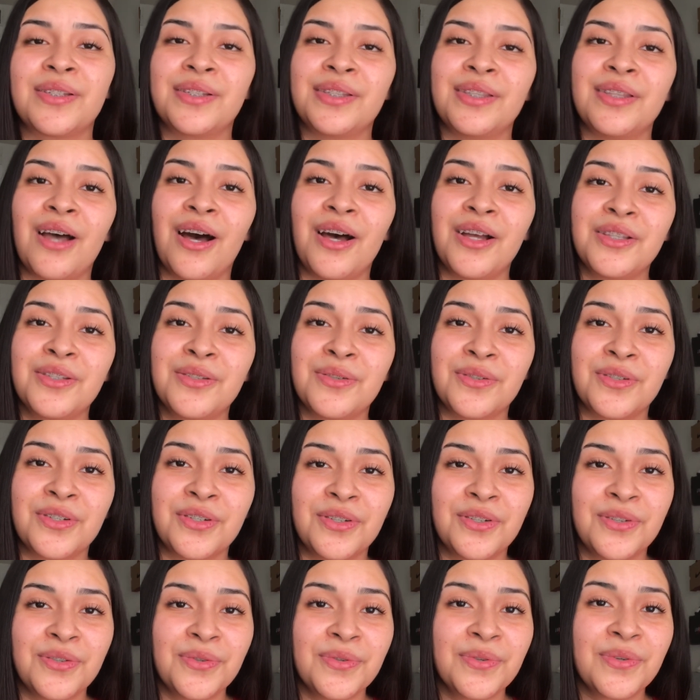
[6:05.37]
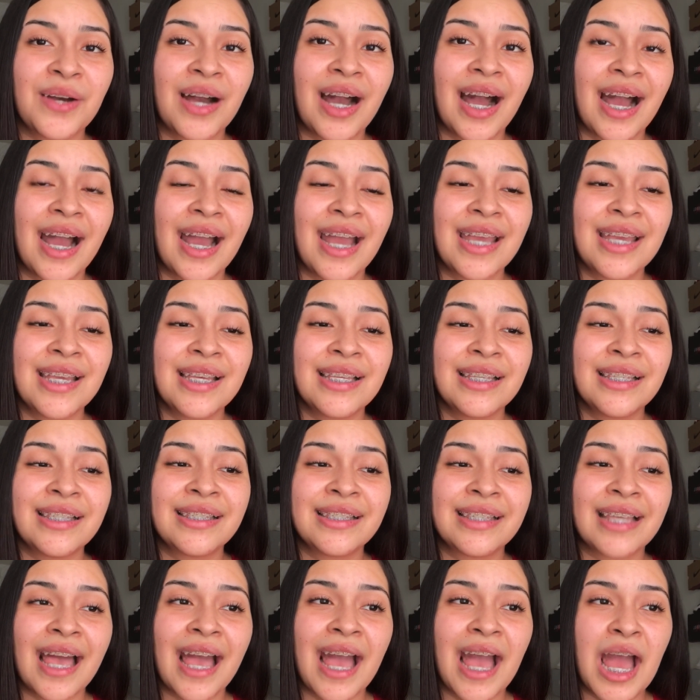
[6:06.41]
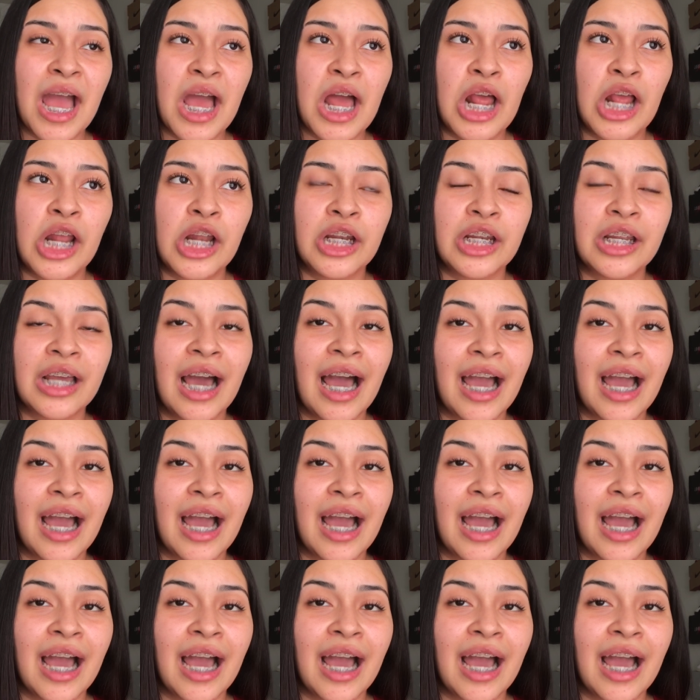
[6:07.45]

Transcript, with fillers: not to chew ice and